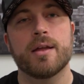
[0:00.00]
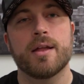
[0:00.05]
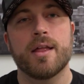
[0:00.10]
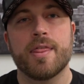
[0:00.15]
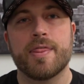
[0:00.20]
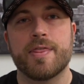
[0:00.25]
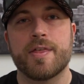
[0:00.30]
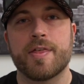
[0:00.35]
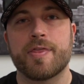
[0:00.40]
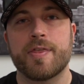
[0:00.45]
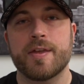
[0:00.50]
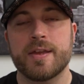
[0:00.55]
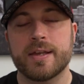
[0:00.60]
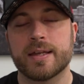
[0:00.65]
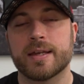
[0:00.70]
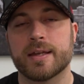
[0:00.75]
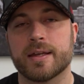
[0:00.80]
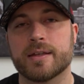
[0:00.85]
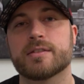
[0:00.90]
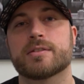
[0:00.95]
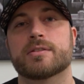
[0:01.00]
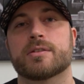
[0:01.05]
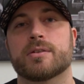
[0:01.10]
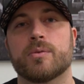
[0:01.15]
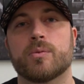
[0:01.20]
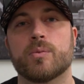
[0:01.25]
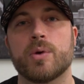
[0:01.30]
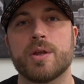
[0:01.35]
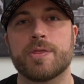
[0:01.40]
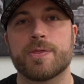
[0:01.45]
The thing is,
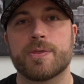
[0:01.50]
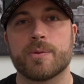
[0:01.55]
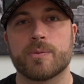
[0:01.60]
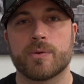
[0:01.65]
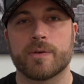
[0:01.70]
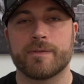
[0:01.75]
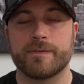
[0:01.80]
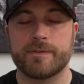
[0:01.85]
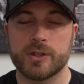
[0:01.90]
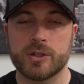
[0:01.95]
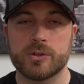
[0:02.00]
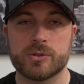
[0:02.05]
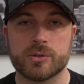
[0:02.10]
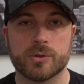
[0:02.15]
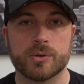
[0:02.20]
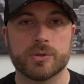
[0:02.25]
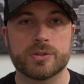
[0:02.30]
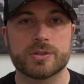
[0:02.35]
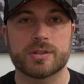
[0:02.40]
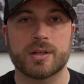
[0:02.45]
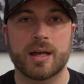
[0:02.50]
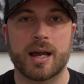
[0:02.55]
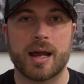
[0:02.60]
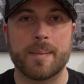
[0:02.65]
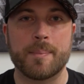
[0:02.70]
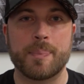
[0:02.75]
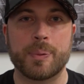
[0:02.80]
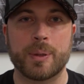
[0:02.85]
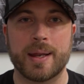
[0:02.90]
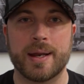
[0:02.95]
with the reviews,
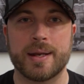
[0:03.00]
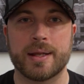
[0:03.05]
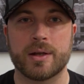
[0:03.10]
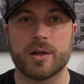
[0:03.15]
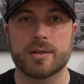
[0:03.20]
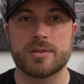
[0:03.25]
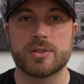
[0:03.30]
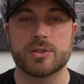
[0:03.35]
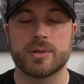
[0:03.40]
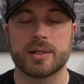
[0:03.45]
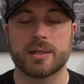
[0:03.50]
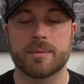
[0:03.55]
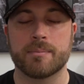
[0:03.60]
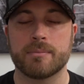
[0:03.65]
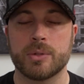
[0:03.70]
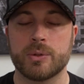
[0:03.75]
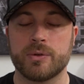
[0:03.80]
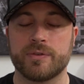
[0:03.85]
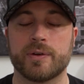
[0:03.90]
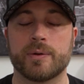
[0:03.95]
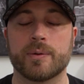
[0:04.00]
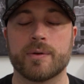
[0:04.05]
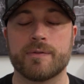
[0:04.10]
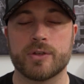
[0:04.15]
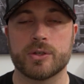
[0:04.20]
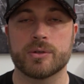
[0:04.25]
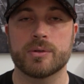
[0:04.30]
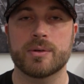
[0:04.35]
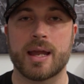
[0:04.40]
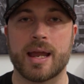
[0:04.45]
I'm planning on doing a movie
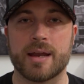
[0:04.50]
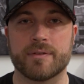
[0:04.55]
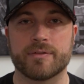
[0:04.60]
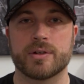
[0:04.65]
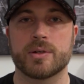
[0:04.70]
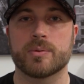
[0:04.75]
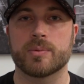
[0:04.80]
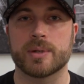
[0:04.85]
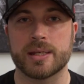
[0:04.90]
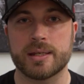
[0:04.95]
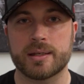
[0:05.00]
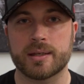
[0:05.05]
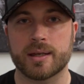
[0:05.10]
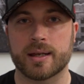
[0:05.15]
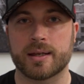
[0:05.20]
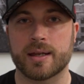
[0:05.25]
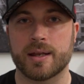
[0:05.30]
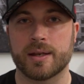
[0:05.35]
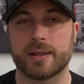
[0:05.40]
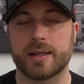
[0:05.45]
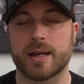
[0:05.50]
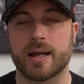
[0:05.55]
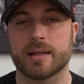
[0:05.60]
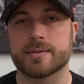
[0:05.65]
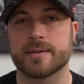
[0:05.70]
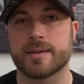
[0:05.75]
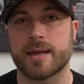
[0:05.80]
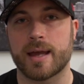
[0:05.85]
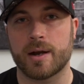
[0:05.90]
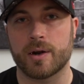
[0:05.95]
review every week. I kind of got
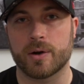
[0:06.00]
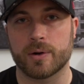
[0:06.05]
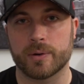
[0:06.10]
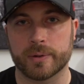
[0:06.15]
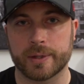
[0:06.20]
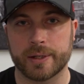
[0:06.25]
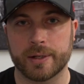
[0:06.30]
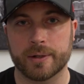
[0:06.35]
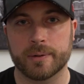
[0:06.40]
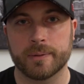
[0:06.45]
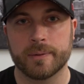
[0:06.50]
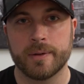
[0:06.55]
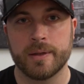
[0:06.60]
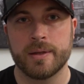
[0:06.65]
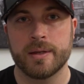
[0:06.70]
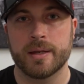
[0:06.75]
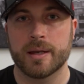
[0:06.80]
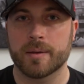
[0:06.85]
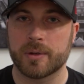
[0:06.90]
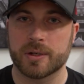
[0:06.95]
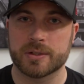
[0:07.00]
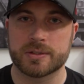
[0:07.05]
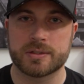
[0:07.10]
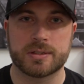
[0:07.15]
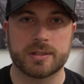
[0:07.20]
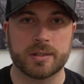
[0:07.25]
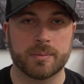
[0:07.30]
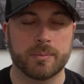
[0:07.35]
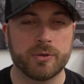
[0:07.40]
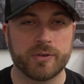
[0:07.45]
to that earlier. I'm going to
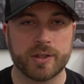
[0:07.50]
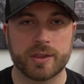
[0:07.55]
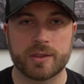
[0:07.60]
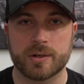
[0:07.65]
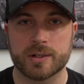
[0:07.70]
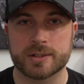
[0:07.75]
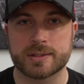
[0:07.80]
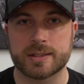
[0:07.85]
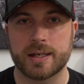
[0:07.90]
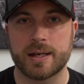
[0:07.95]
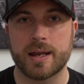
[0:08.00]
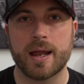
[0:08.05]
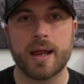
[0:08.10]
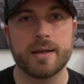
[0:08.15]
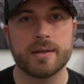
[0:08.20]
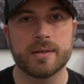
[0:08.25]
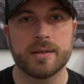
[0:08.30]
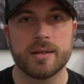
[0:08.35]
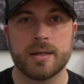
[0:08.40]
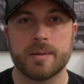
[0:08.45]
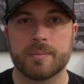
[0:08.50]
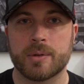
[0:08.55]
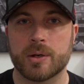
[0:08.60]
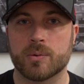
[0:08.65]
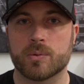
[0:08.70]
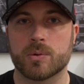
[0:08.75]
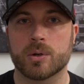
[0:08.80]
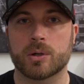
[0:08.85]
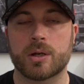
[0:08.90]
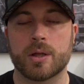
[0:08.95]
see a movie Thursday night. I'm going
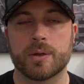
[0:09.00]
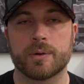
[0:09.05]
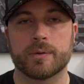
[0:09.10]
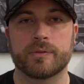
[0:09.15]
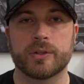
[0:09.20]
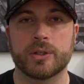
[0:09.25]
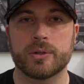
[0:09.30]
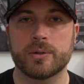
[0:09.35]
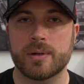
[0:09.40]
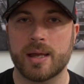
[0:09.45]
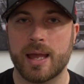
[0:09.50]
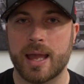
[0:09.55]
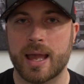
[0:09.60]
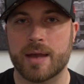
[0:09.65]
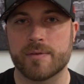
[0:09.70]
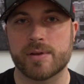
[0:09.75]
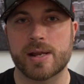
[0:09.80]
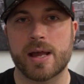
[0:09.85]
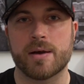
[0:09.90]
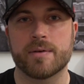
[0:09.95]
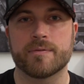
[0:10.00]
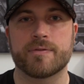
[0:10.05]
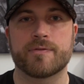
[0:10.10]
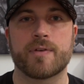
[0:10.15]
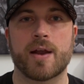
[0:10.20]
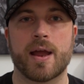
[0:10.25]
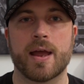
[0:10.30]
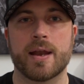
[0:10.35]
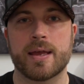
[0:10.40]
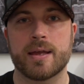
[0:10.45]
to work on the review, have it out on
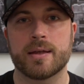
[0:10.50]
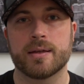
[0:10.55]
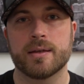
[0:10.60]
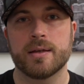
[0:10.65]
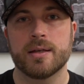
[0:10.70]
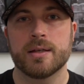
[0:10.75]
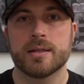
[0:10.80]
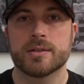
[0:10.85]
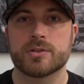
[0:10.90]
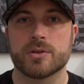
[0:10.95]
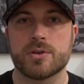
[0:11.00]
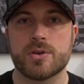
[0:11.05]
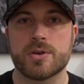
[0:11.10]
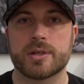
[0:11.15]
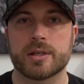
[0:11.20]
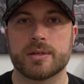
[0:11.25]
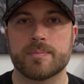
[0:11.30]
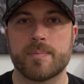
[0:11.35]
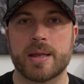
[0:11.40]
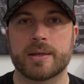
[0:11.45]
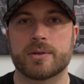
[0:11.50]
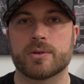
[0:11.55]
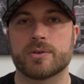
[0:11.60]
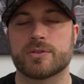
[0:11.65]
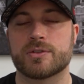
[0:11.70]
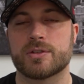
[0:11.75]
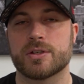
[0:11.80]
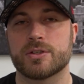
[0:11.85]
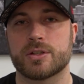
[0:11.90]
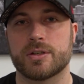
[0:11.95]
Friday, so you can make your
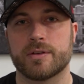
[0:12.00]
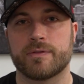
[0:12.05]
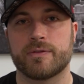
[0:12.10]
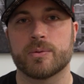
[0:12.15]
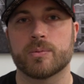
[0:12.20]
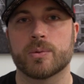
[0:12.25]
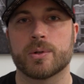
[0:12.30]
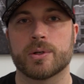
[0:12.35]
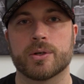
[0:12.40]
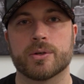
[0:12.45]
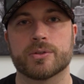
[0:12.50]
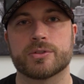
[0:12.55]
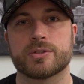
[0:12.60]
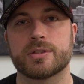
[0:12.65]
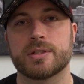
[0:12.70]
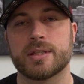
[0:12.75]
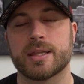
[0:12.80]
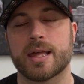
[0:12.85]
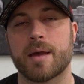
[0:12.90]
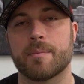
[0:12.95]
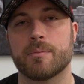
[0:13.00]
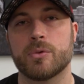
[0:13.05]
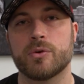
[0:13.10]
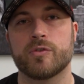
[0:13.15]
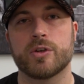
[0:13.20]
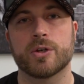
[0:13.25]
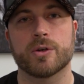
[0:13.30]
decision if you want to go see that movie